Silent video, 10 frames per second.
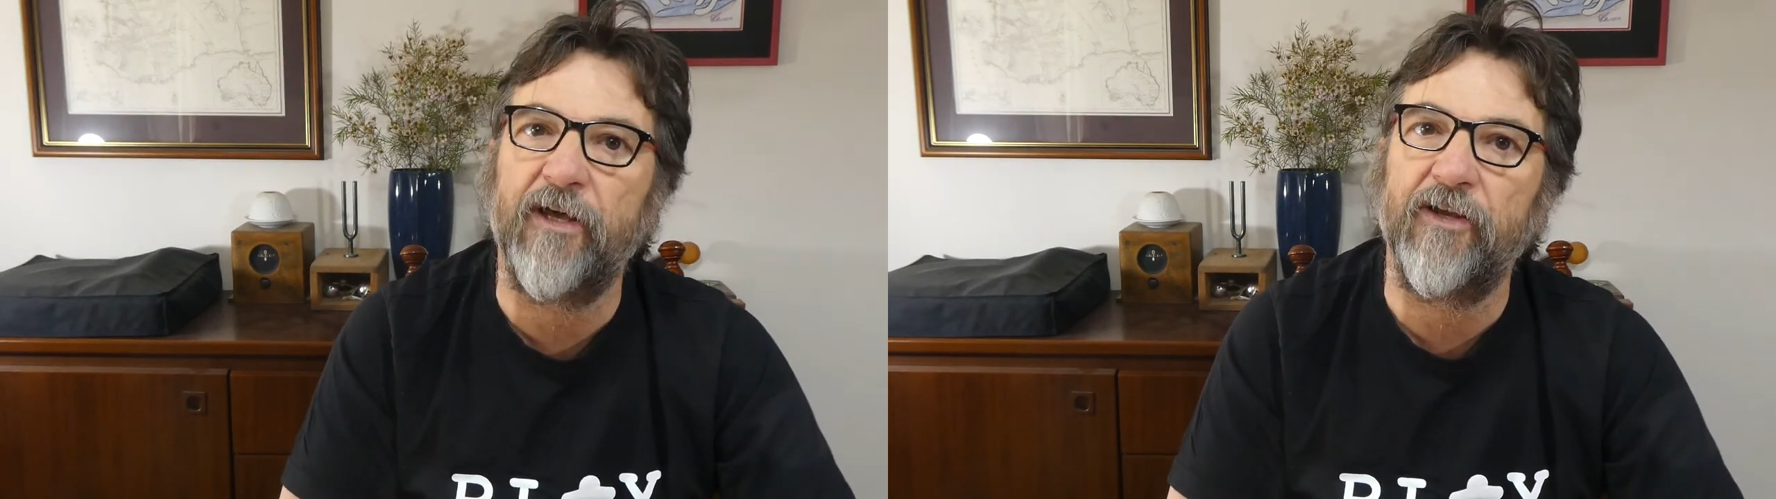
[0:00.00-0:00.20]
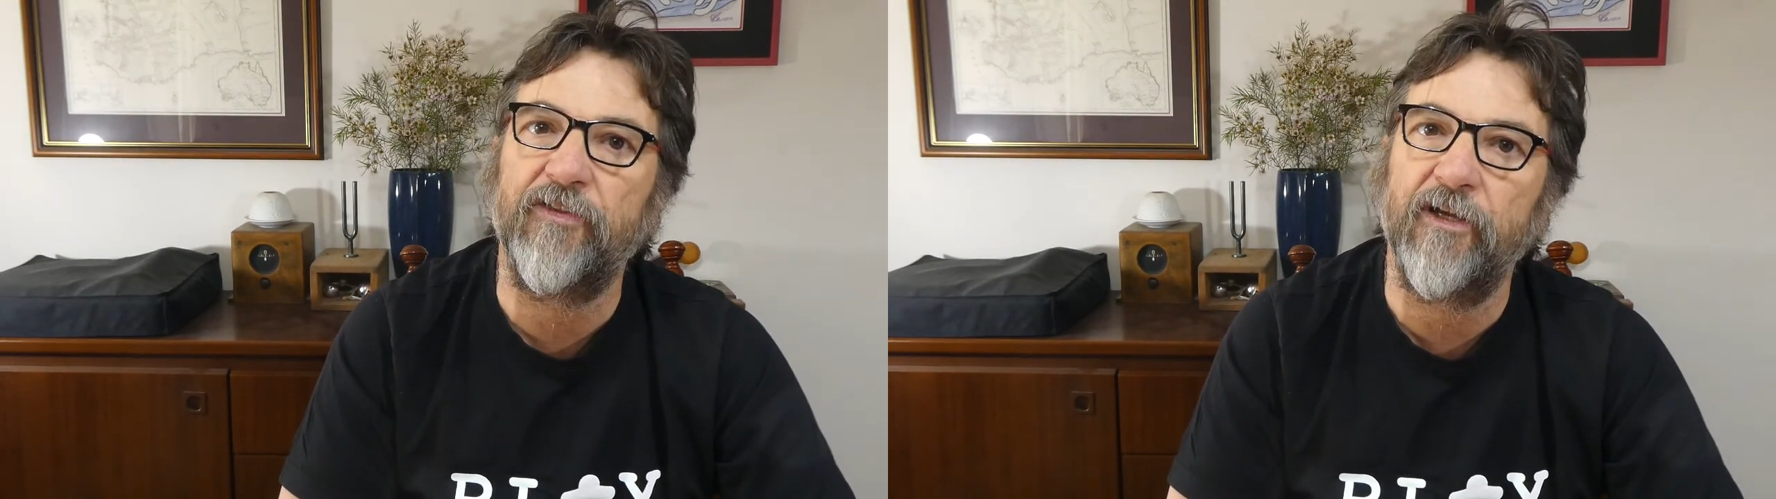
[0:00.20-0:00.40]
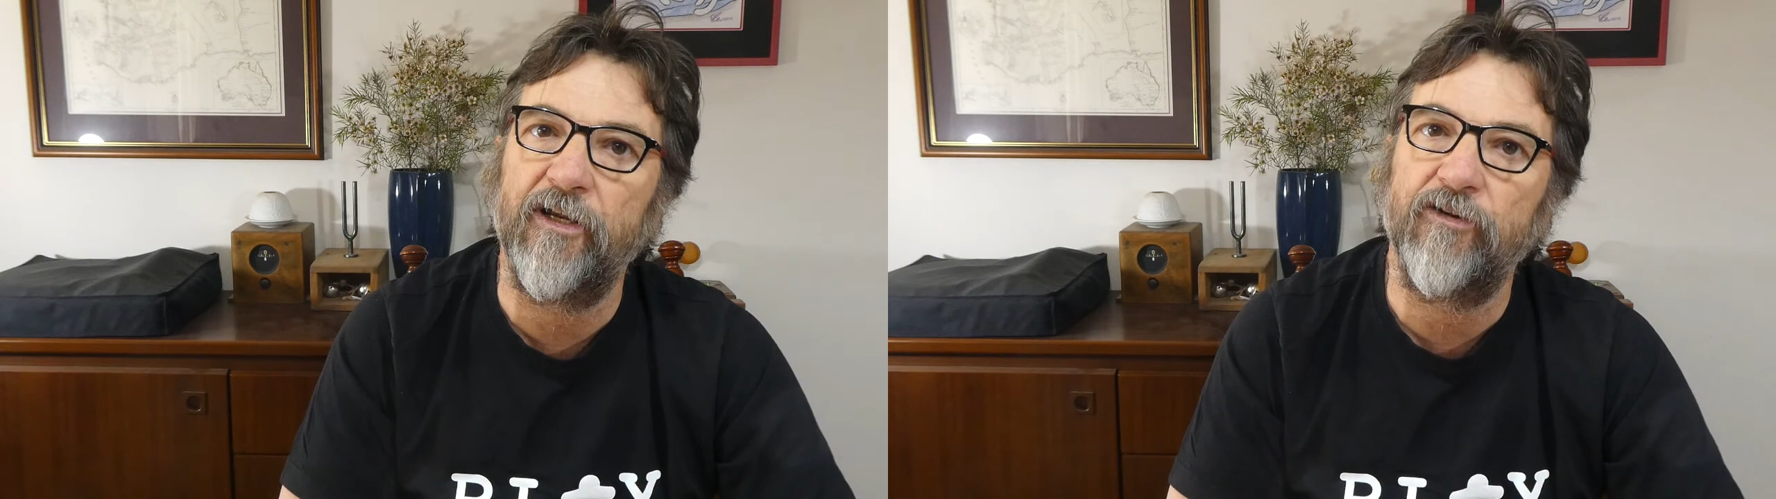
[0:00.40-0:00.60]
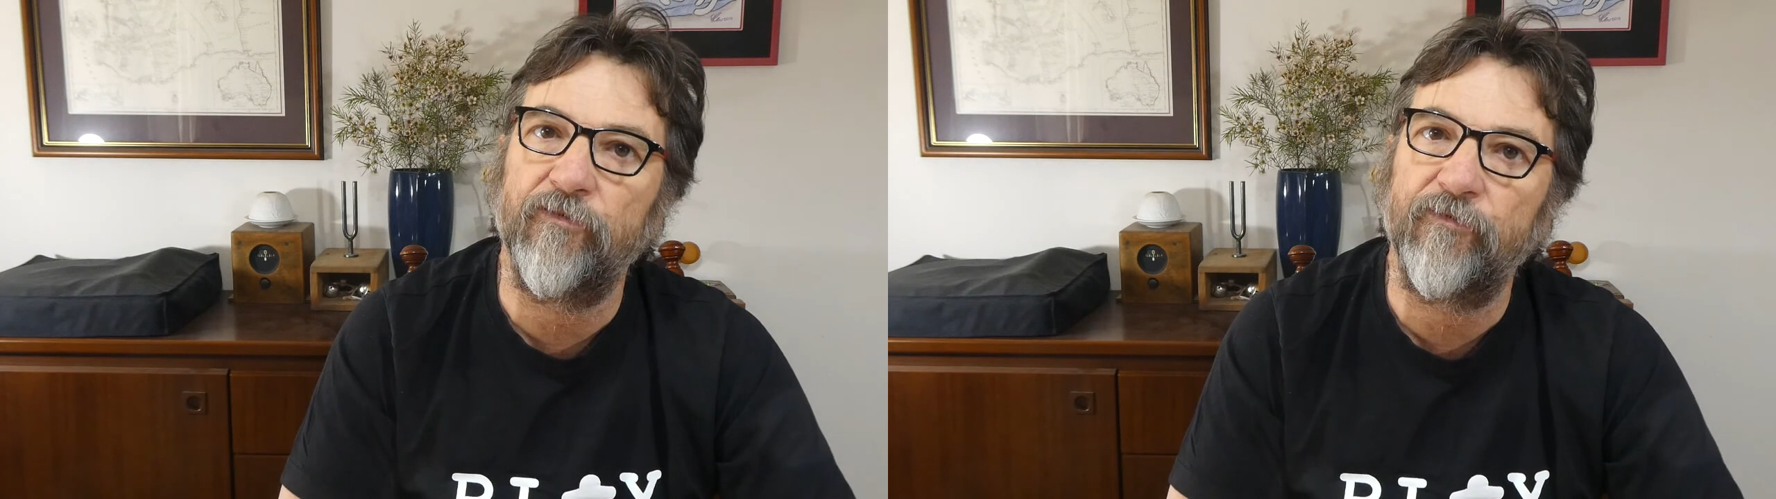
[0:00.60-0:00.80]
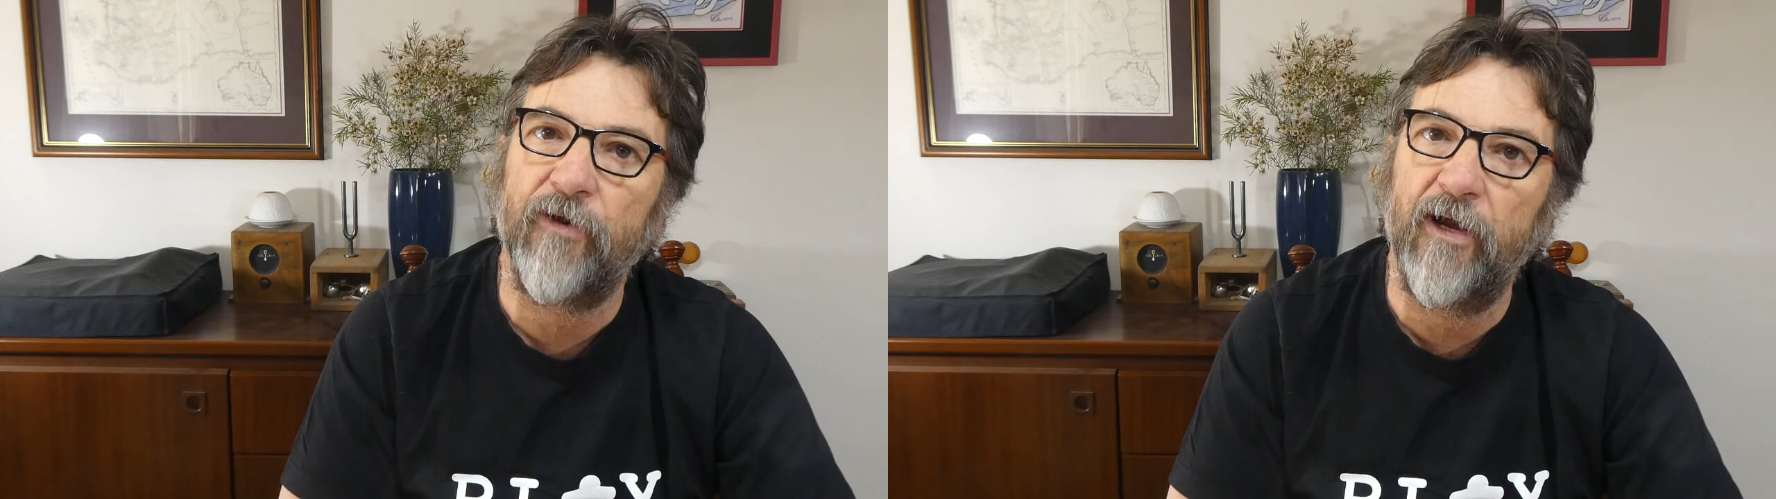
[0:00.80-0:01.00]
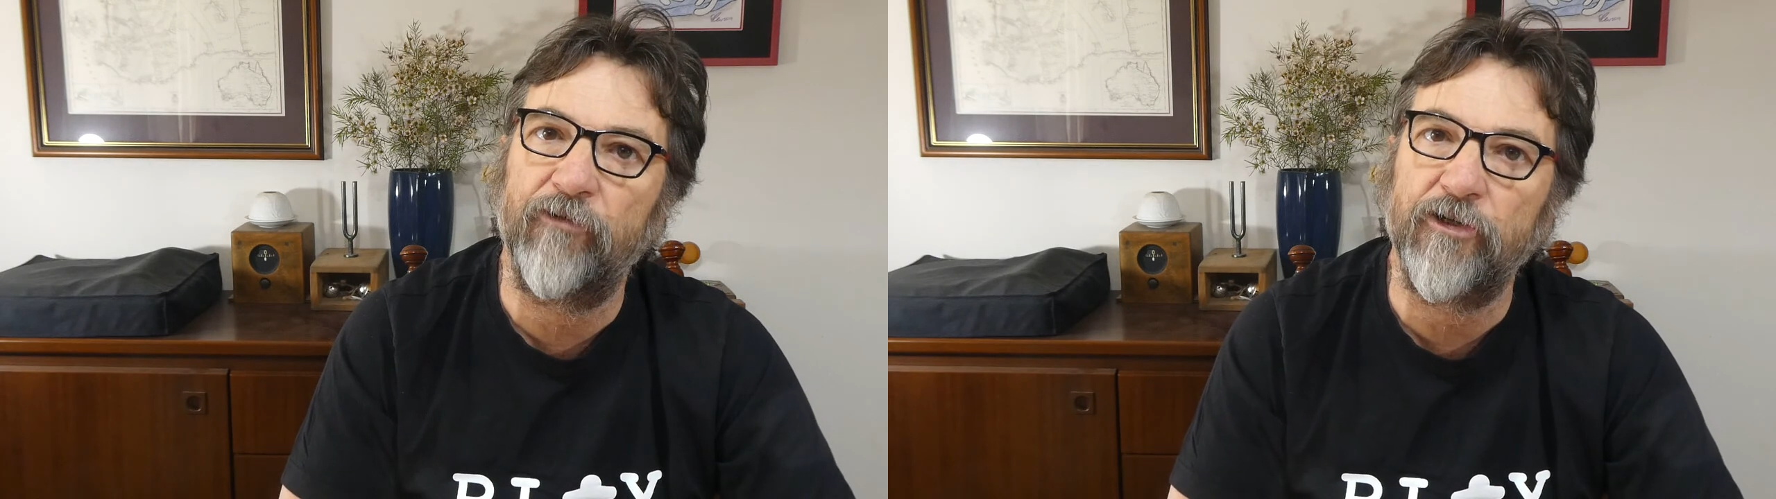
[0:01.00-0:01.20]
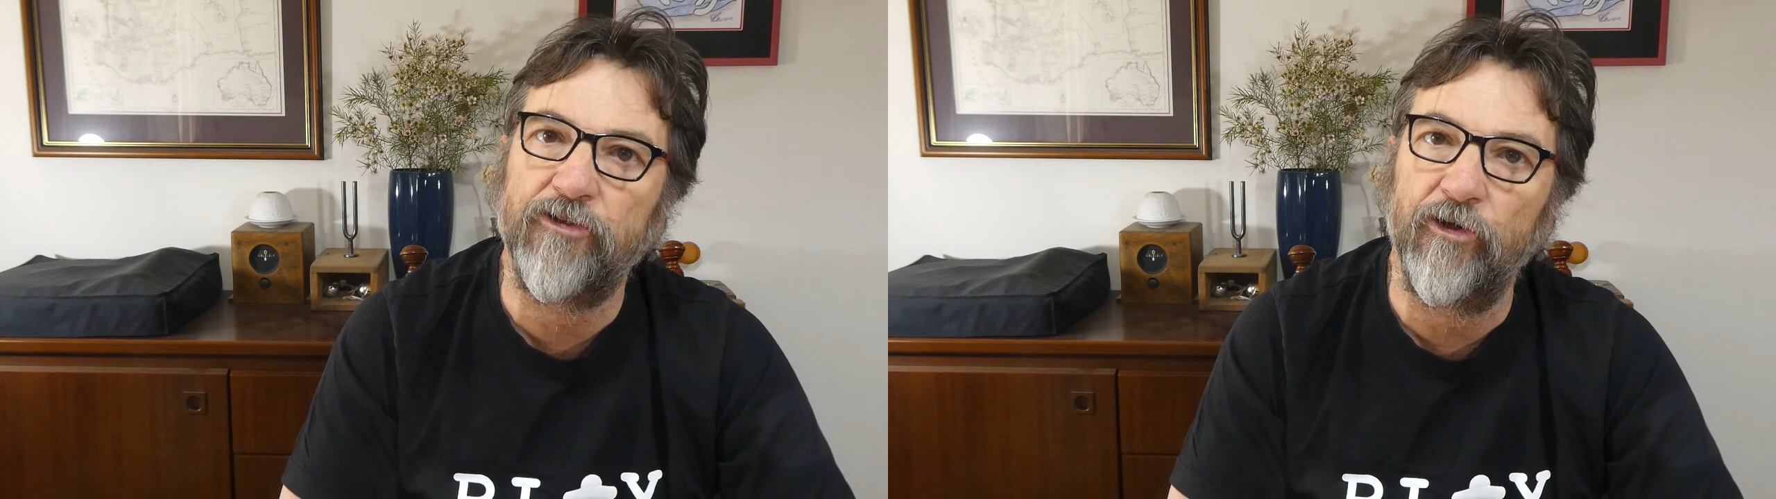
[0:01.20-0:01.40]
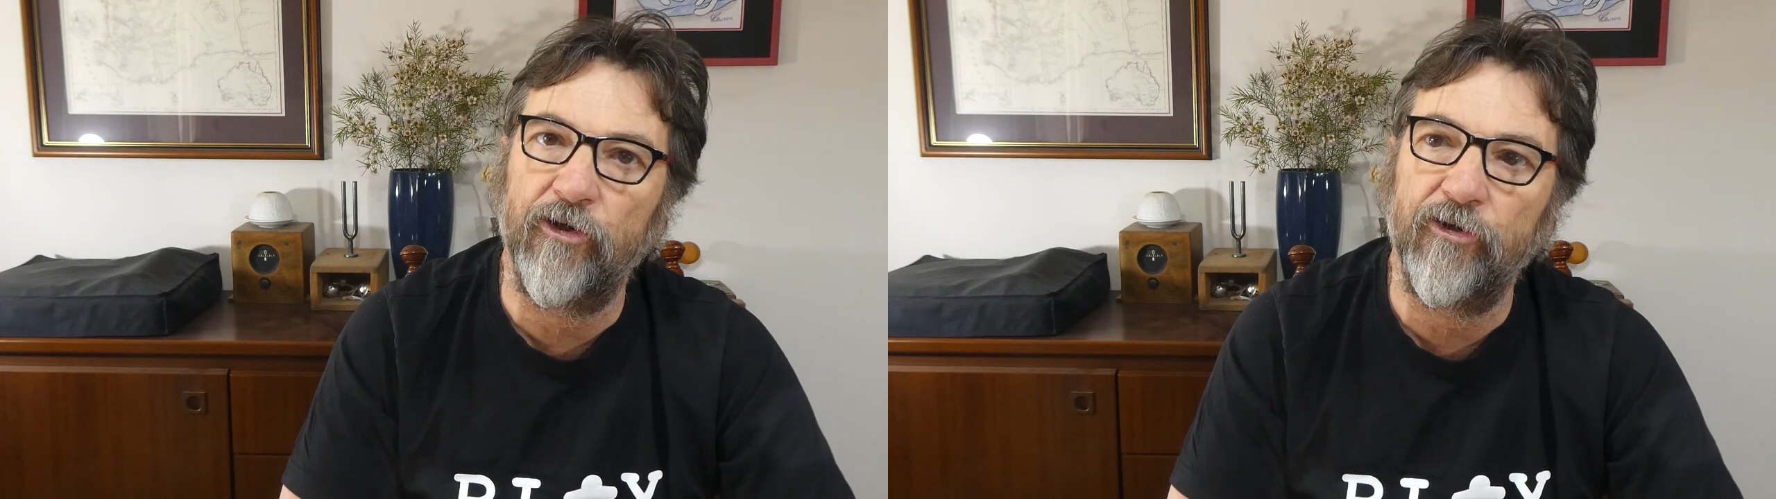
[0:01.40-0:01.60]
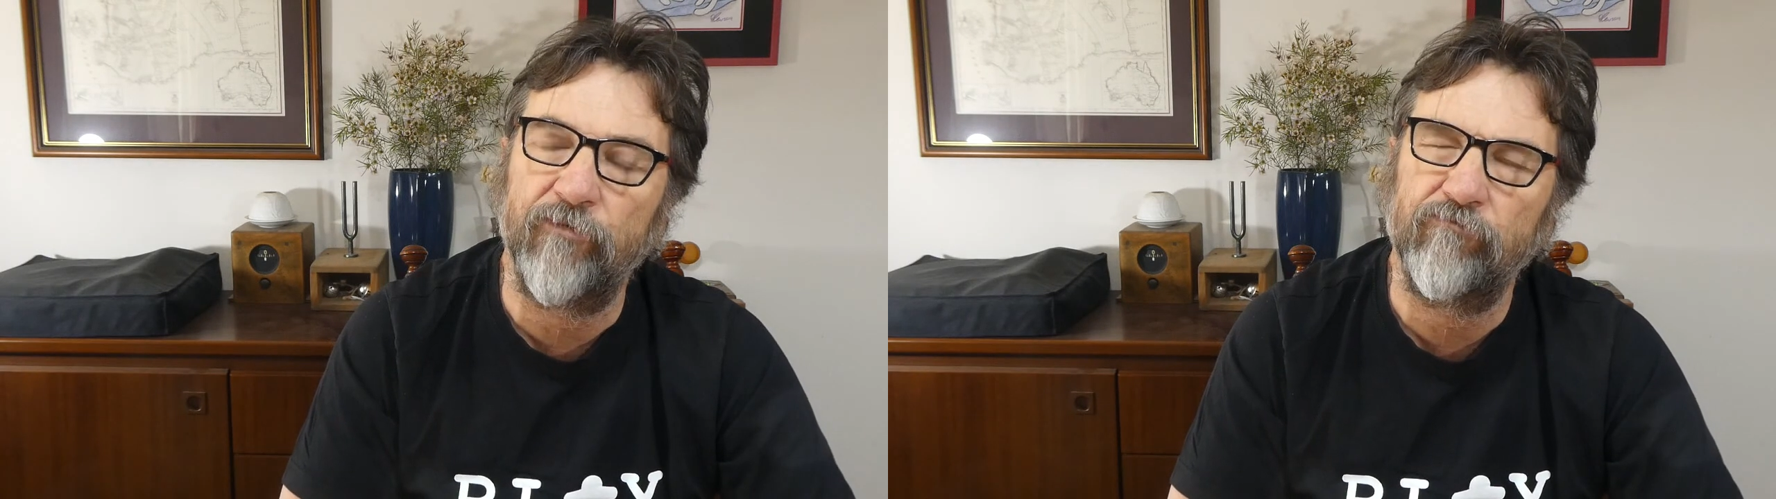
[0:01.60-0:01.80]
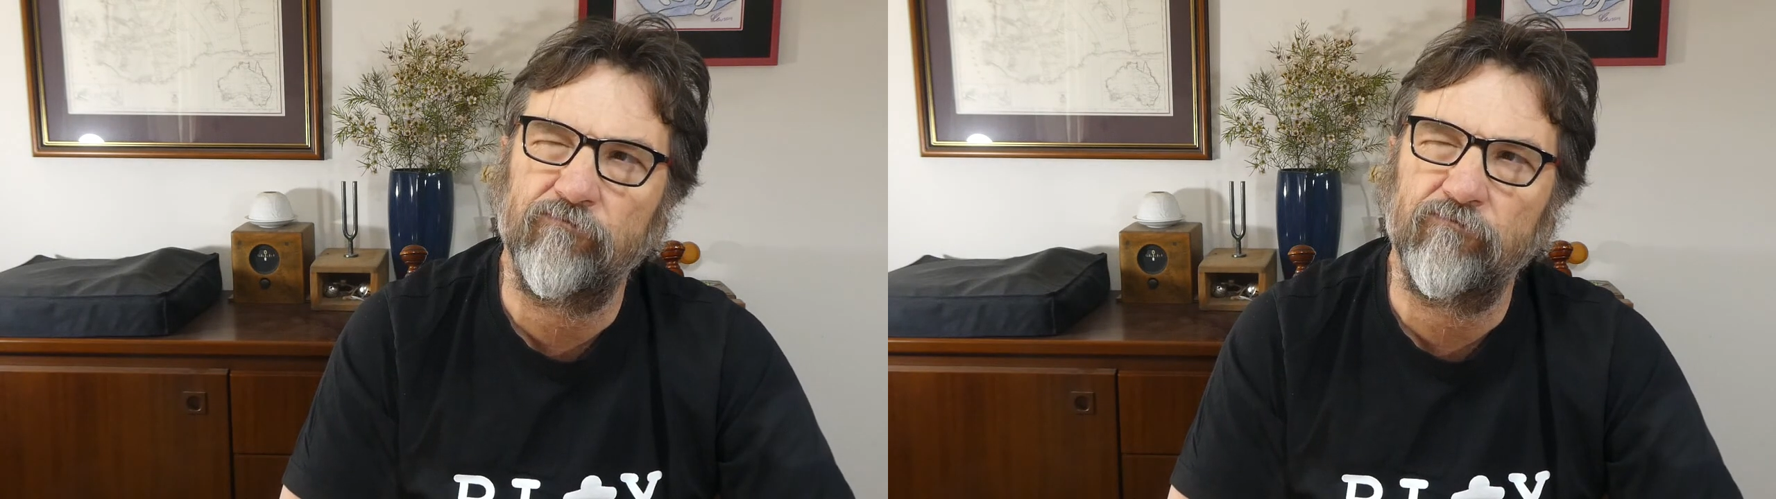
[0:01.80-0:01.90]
that at the end of every turn,